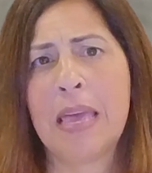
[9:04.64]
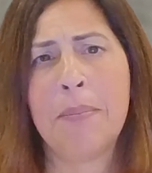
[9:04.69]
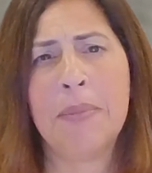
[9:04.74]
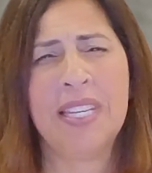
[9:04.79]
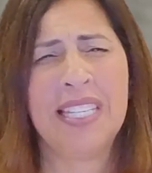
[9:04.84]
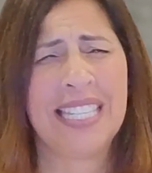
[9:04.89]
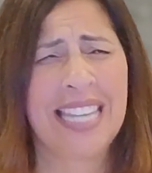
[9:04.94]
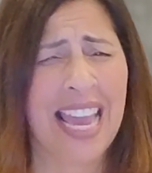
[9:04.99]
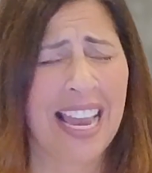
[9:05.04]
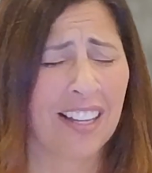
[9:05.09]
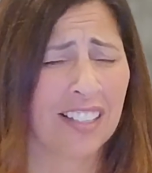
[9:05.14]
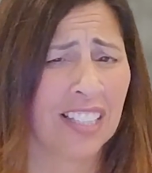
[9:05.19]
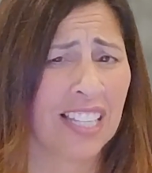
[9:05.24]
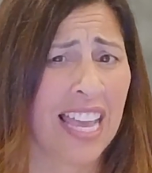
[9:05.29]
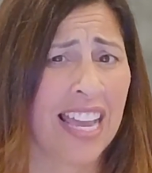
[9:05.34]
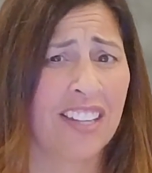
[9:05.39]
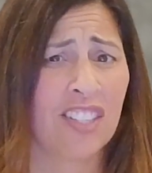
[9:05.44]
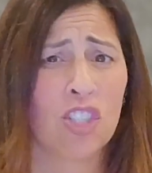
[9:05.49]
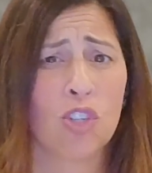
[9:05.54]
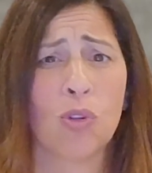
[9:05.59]
them,
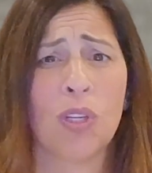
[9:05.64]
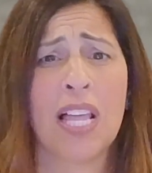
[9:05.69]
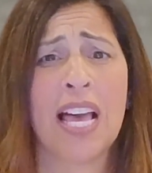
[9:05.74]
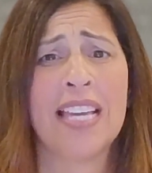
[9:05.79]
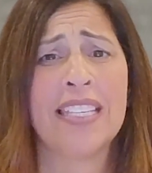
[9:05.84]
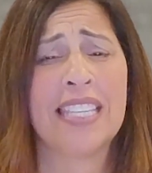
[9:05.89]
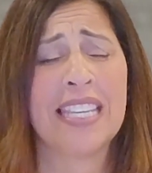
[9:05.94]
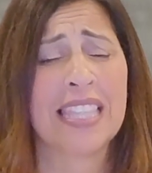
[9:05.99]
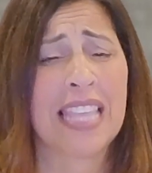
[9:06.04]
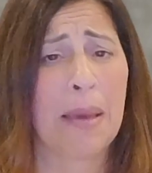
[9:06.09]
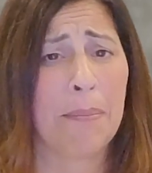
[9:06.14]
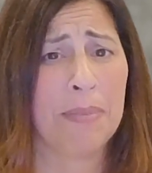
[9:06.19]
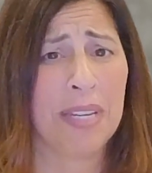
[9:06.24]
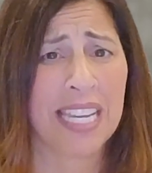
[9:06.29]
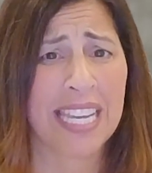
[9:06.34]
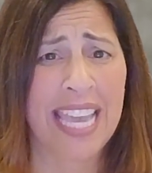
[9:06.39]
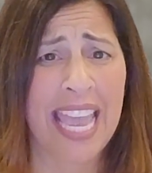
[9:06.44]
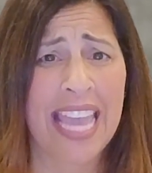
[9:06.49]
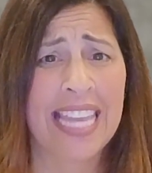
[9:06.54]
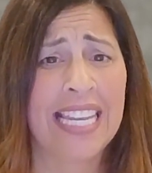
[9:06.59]
intellectualizing them,
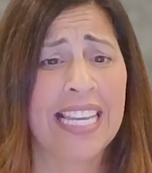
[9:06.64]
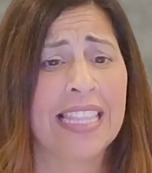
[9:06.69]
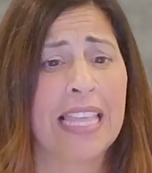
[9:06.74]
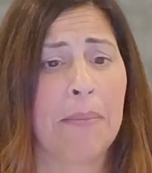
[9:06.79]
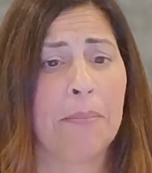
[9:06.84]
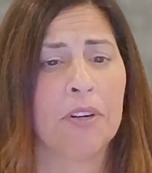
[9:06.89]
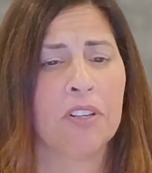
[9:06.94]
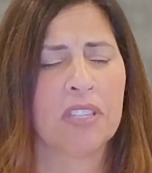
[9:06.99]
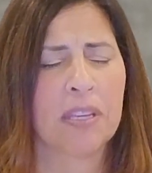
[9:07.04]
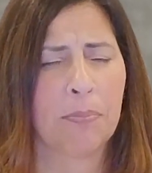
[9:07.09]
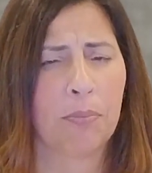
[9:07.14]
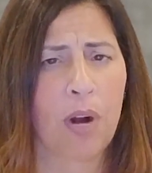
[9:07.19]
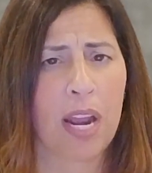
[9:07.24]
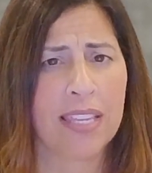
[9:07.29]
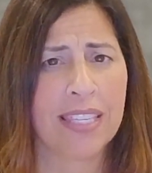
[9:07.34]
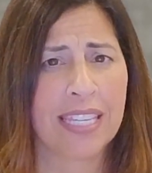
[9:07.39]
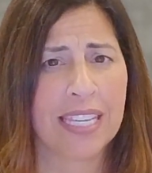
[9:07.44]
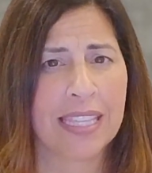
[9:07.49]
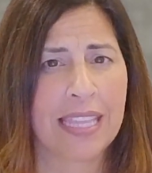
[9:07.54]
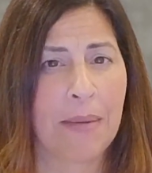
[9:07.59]
negating them or
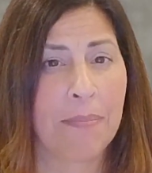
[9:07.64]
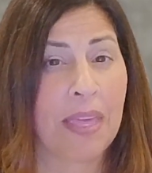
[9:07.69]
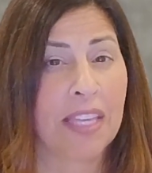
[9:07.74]
suppressing them.